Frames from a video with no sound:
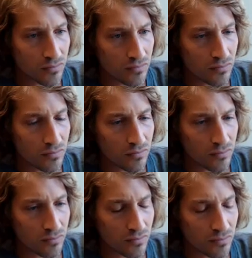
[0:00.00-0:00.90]

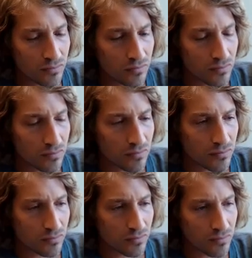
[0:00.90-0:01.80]

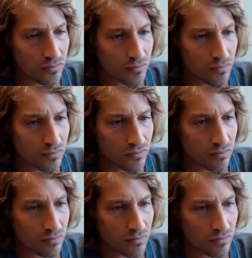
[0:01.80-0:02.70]

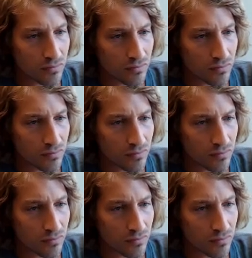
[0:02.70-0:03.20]
This person isn't speaking.